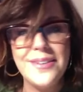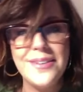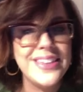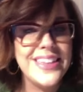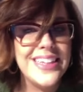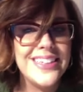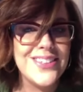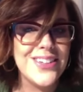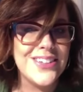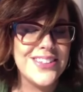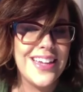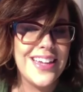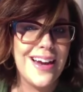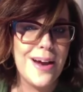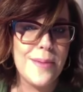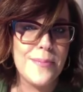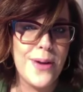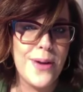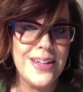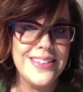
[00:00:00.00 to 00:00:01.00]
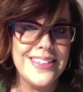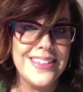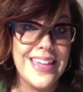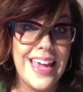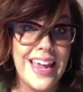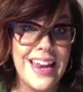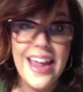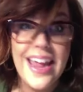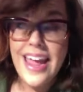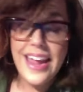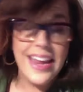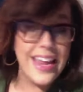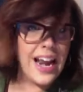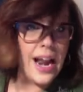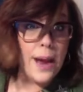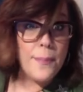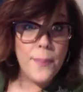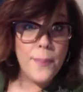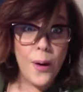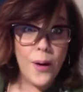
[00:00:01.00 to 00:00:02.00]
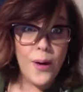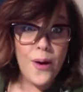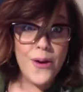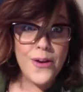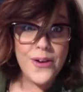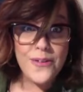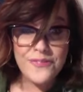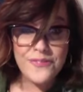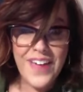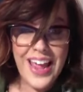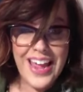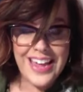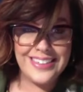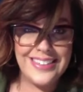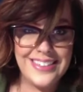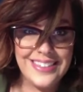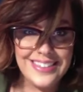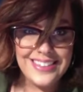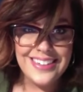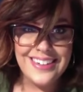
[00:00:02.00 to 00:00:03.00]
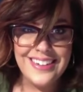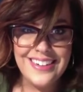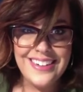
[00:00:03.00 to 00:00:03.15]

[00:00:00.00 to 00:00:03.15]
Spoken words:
what this looks like on bronze skin. Can I borrow your face?